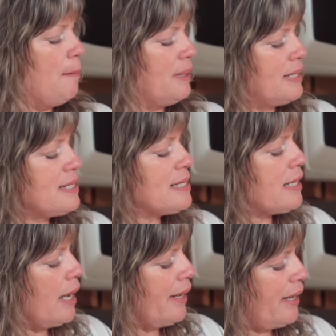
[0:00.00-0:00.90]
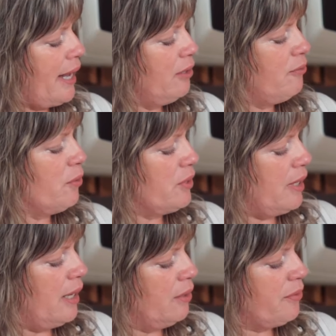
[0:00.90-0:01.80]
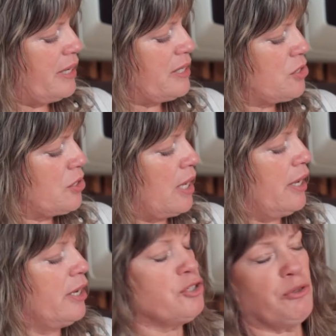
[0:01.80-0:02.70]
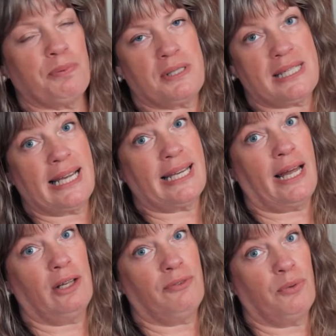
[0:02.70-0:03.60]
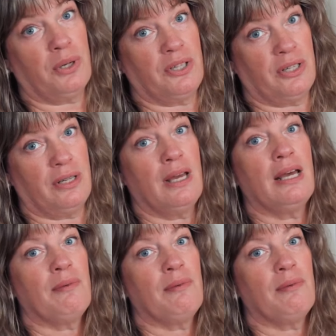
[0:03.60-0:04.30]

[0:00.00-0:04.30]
But this is California Olive Ranch, 100% Californian.